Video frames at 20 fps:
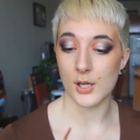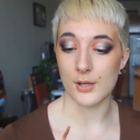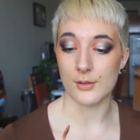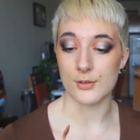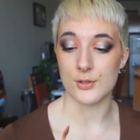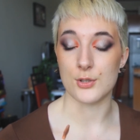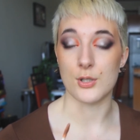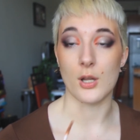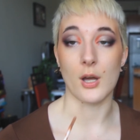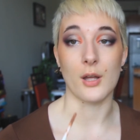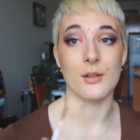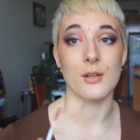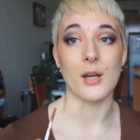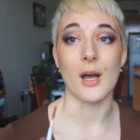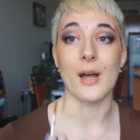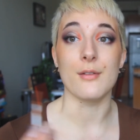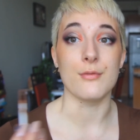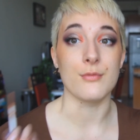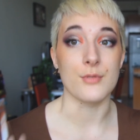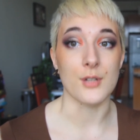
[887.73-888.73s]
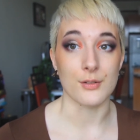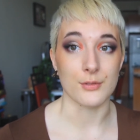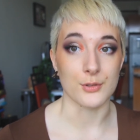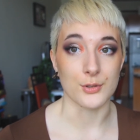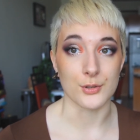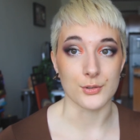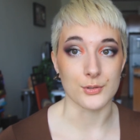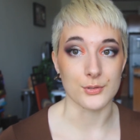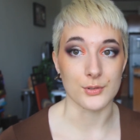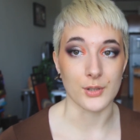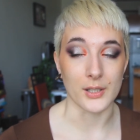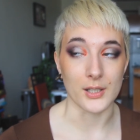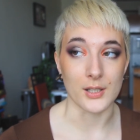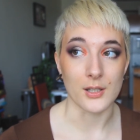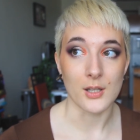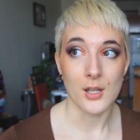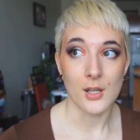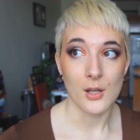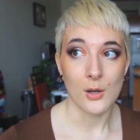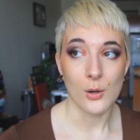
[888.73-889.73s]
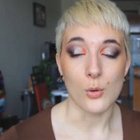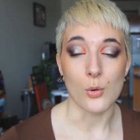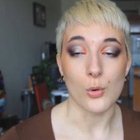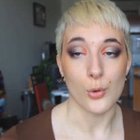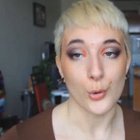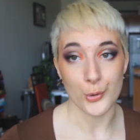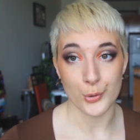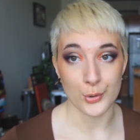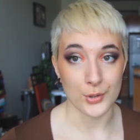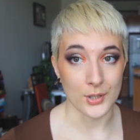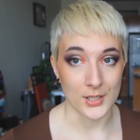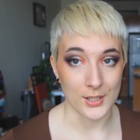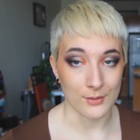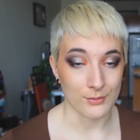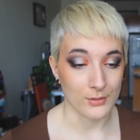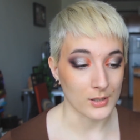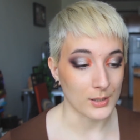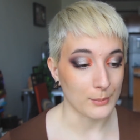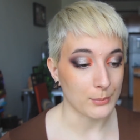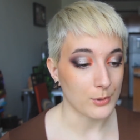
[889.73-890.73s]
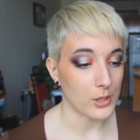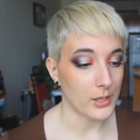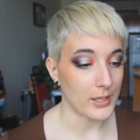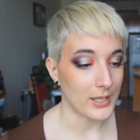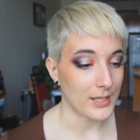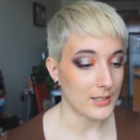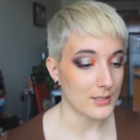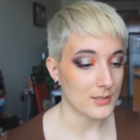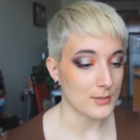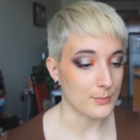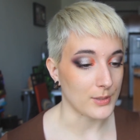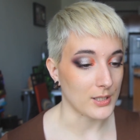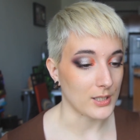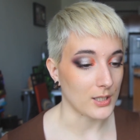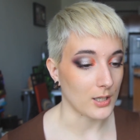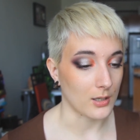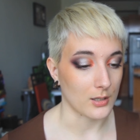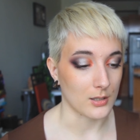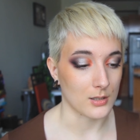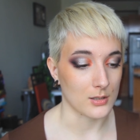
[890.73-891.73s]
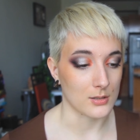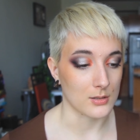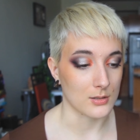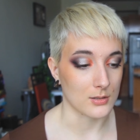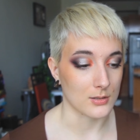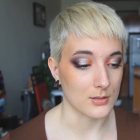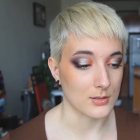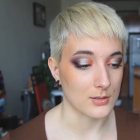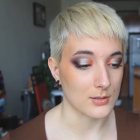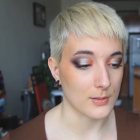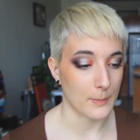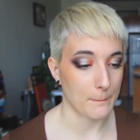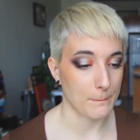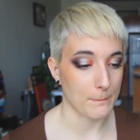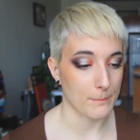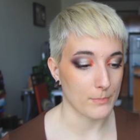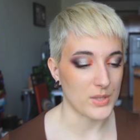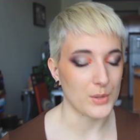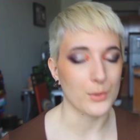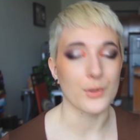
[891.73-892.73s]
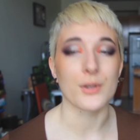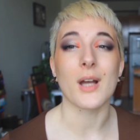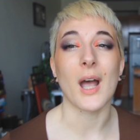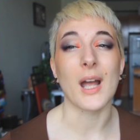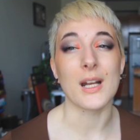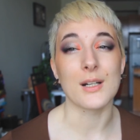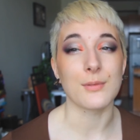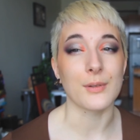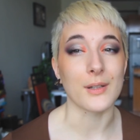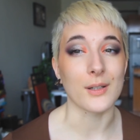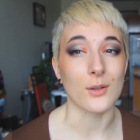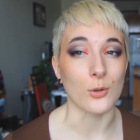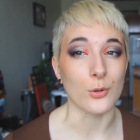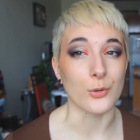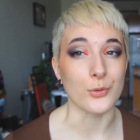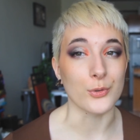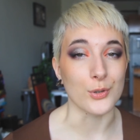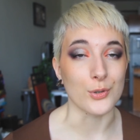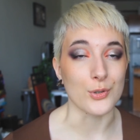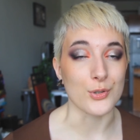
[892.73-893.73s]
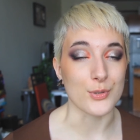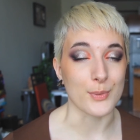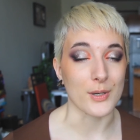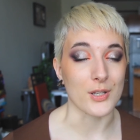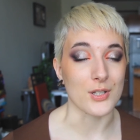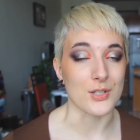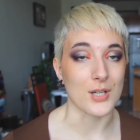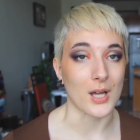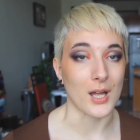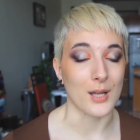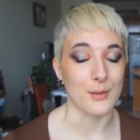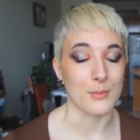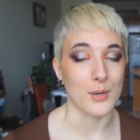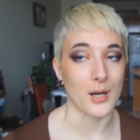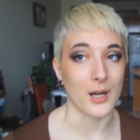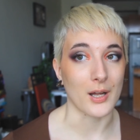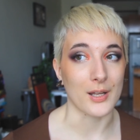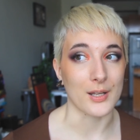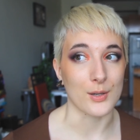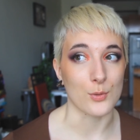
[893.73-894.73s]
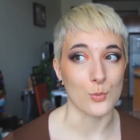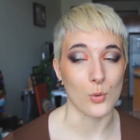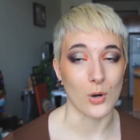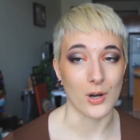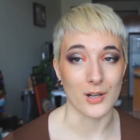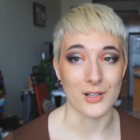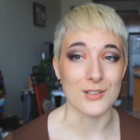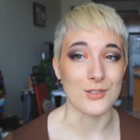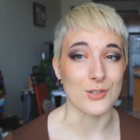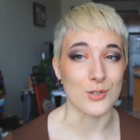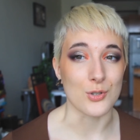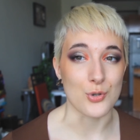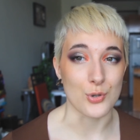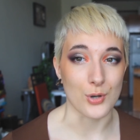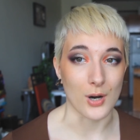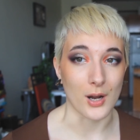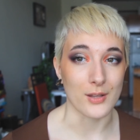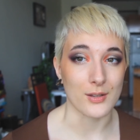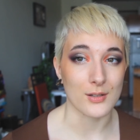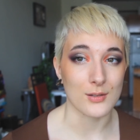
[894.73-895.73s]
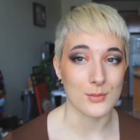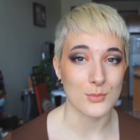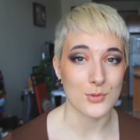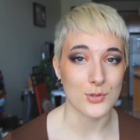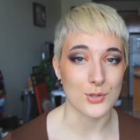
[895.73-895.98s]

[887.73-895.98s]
I, I, I've never like ordered any of the lip clays because they were kind of like old news by the time I wanted to try them.